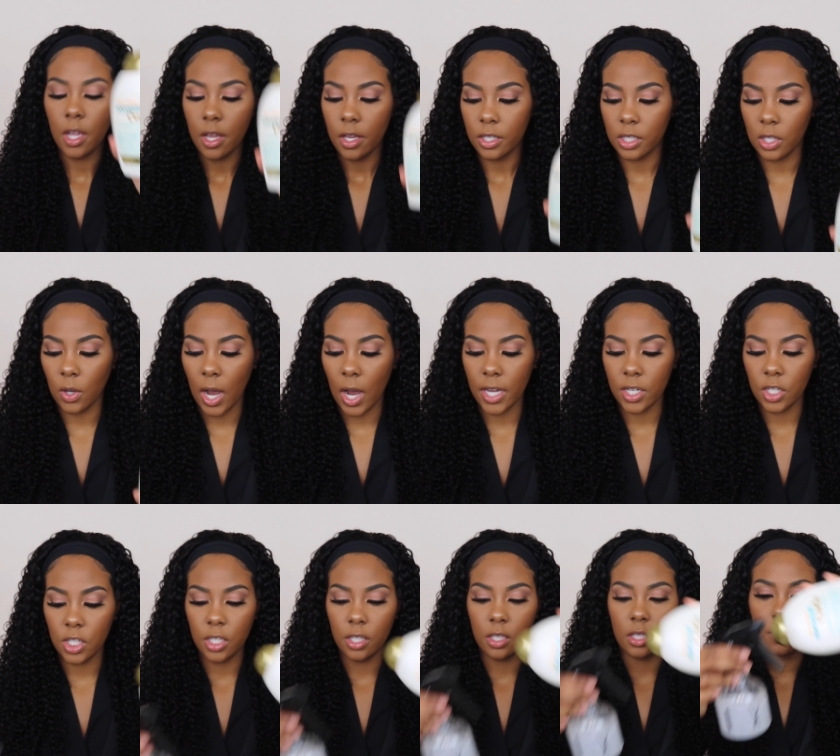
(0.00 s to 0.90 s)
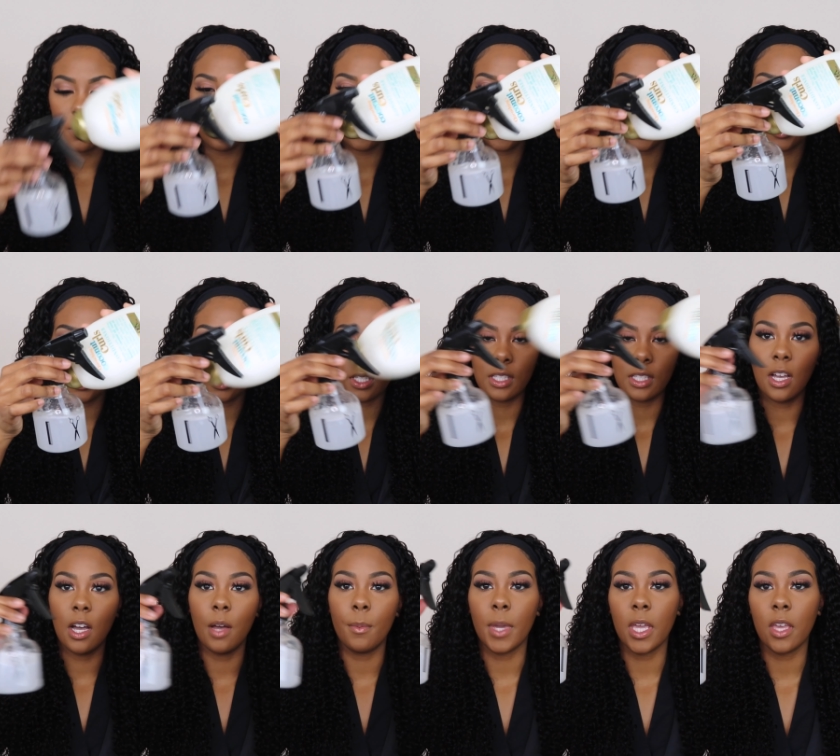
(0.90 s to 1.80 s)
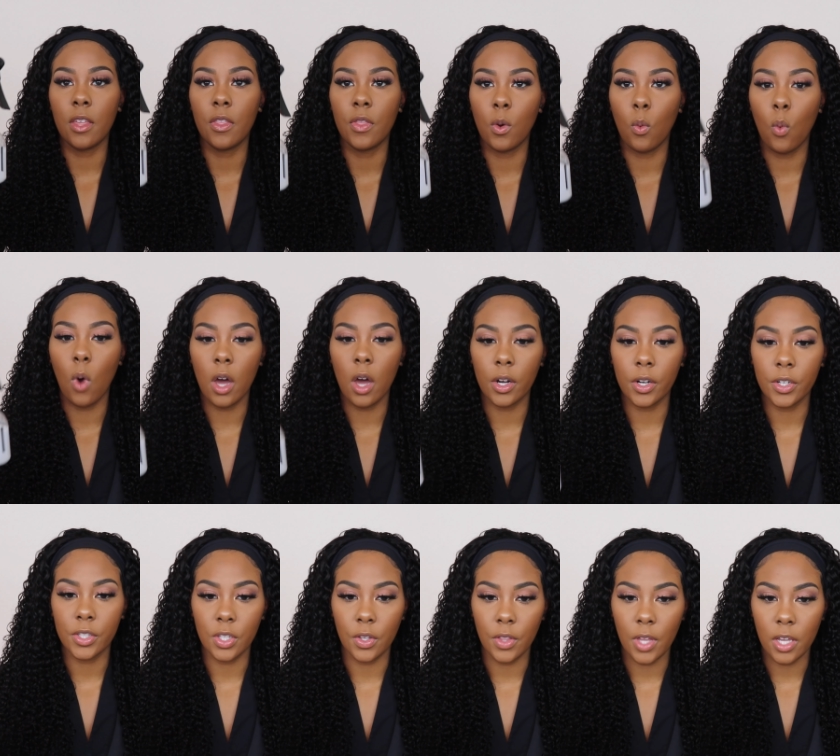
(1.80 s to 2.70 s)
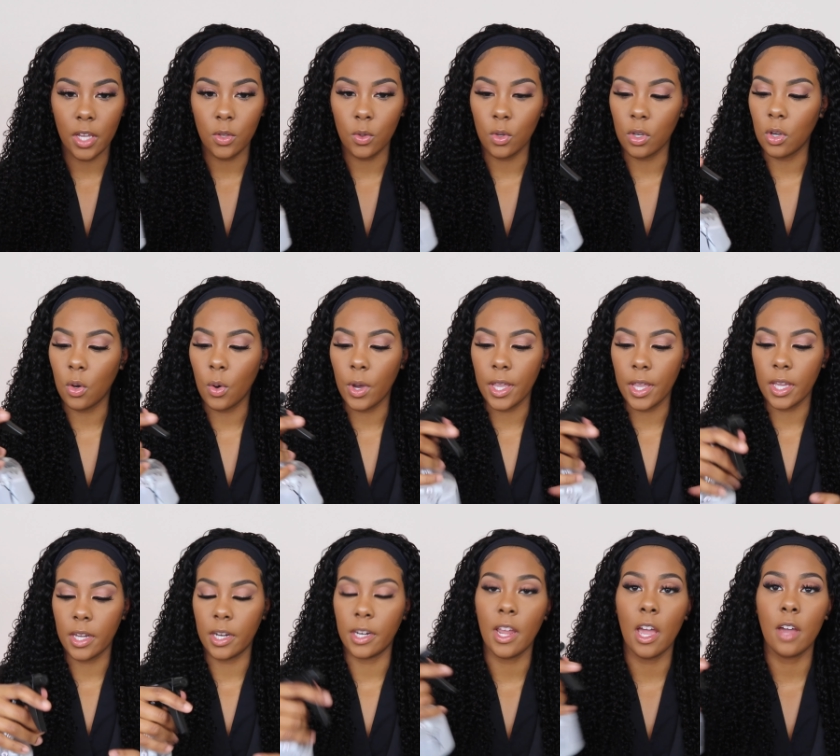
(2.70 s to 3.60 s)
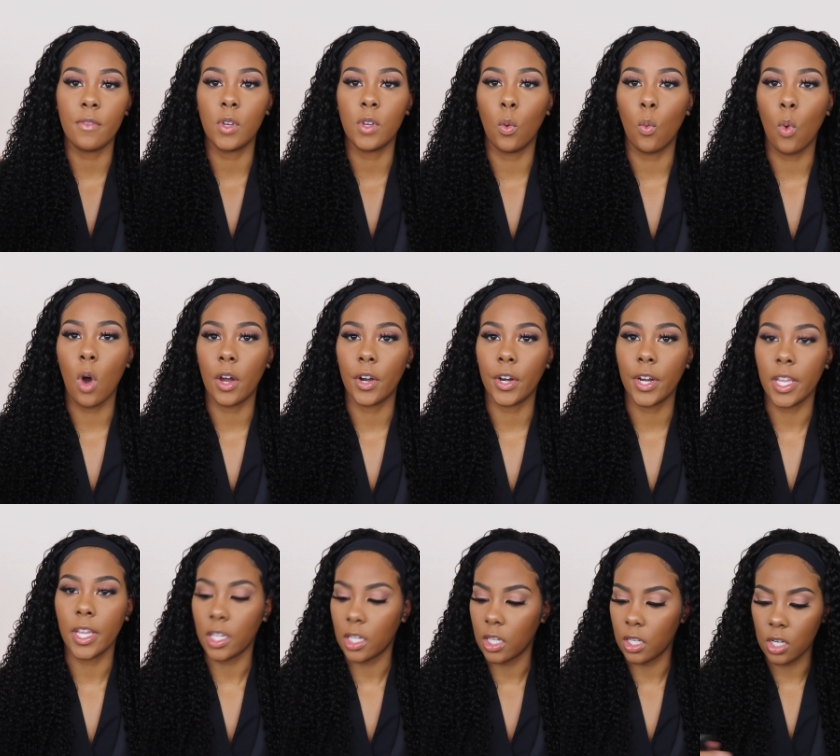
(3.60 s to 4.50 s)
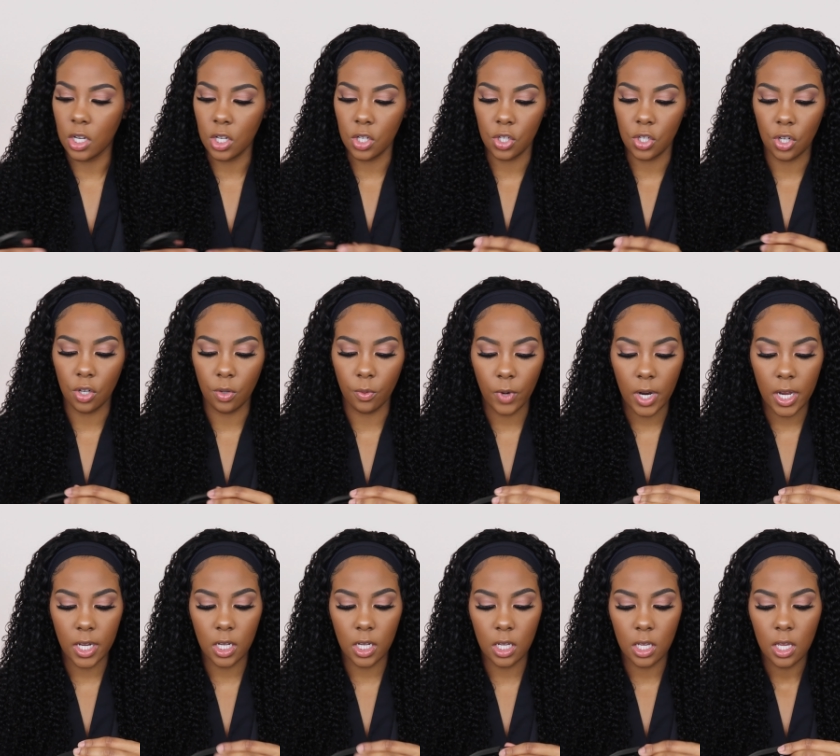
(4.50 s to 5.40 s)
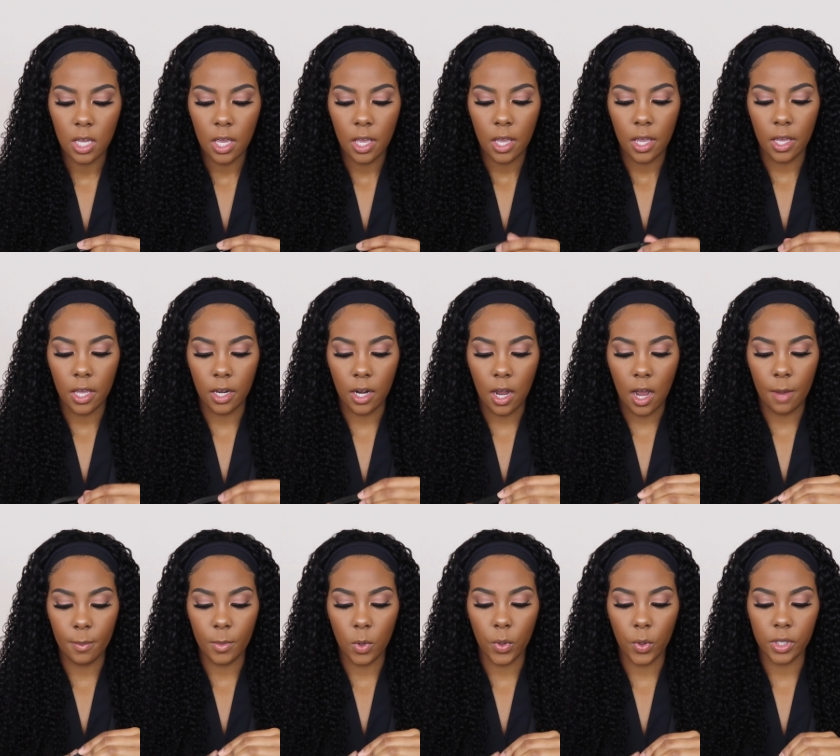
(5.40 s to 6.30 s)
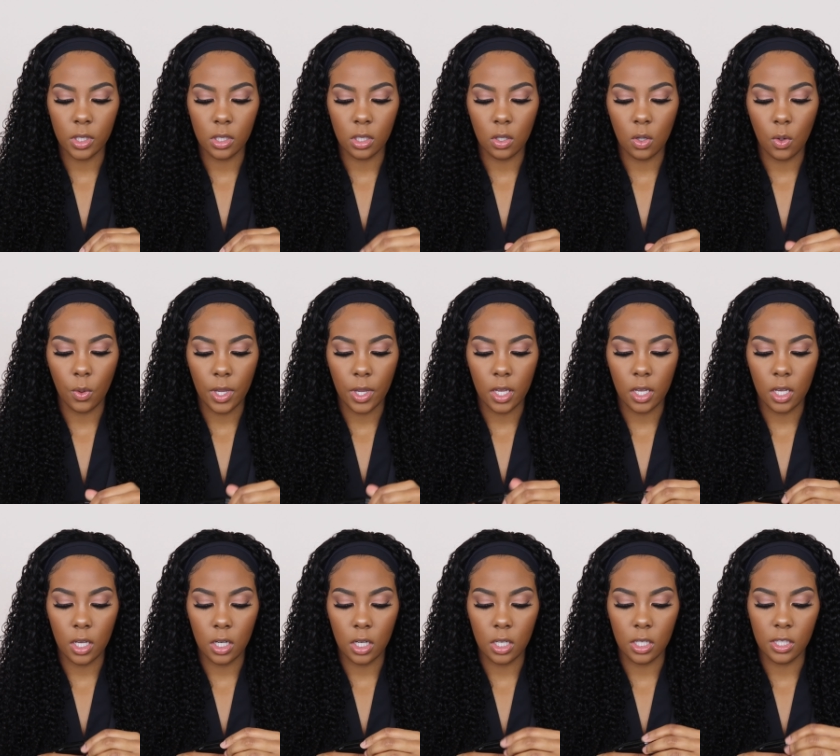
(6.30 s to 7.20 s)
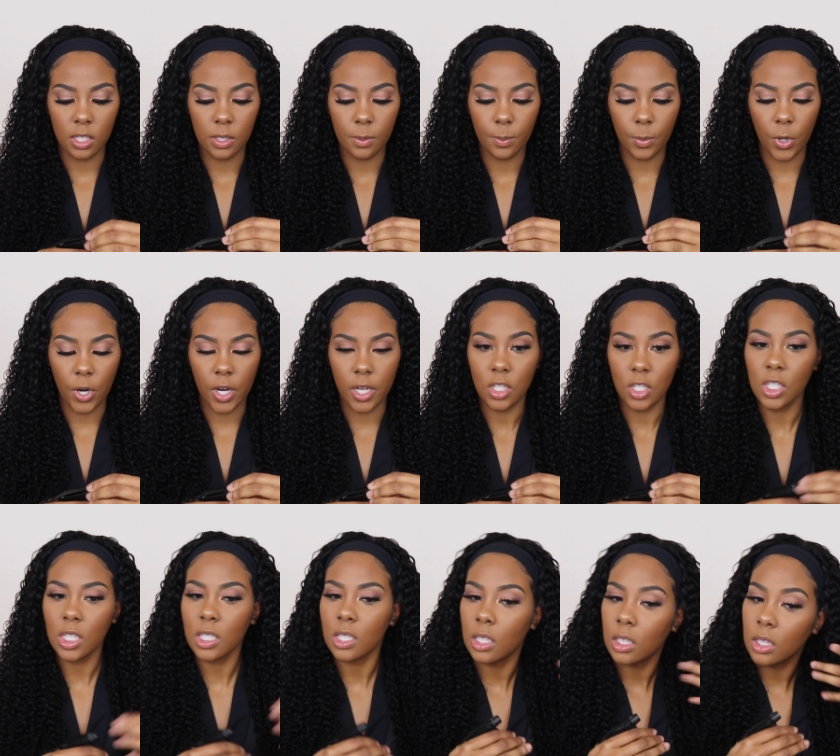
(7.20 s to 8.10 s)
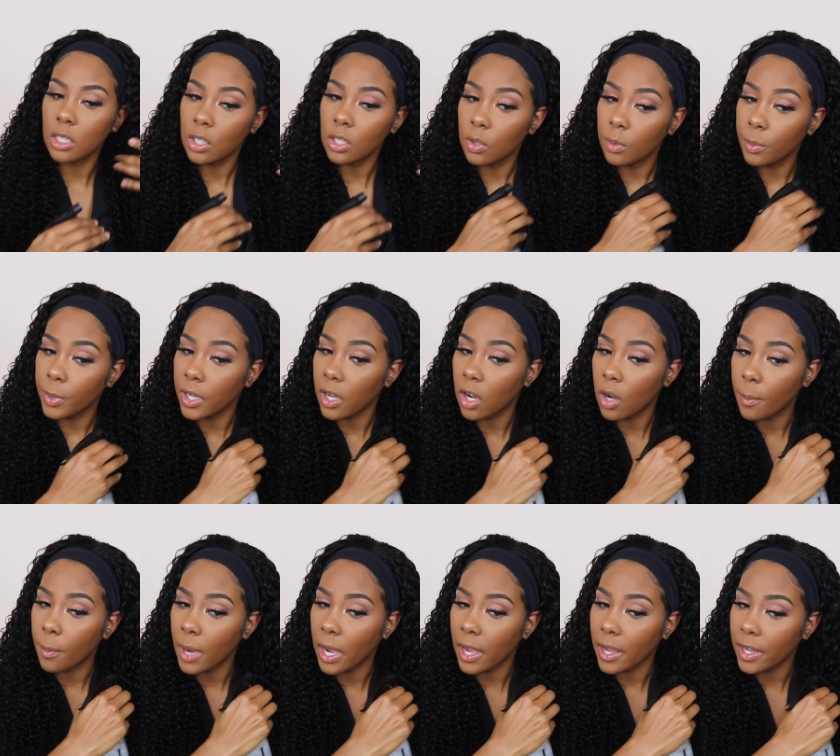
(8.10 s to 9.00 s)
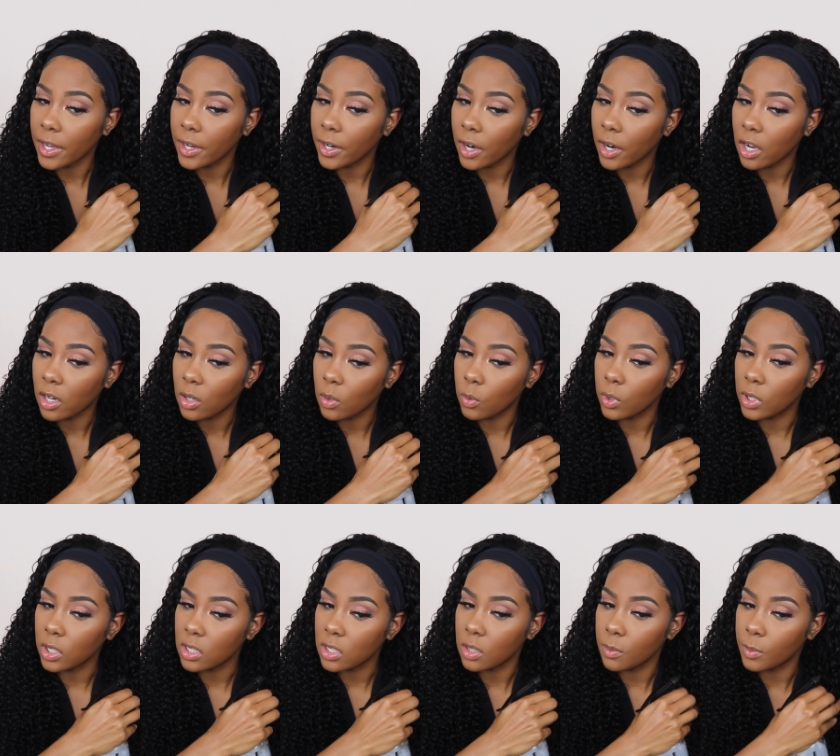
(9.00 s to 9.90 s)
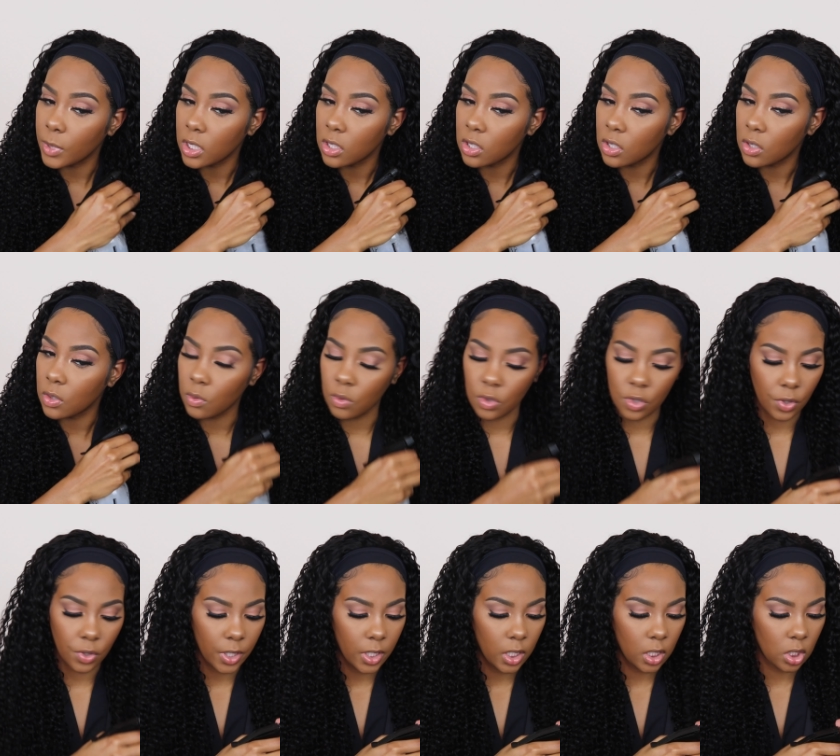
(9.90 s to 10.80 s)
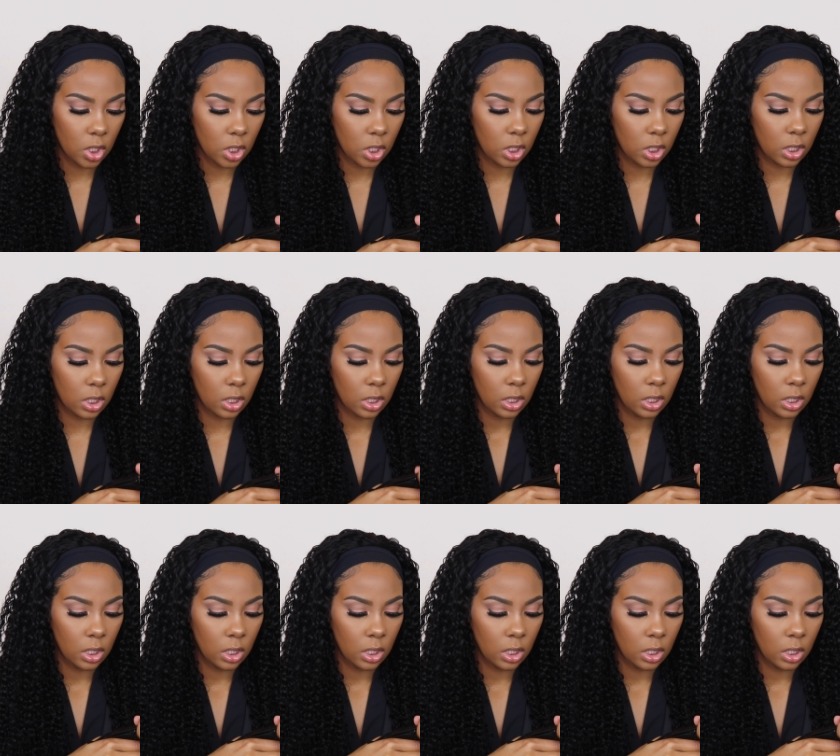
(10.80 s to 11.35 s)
So I just put some in the water so that you can go ahead and have your water and conditioner ready, and I'm going to go ahead and spray just a little bit on my hair. I don't want it to be too drenched.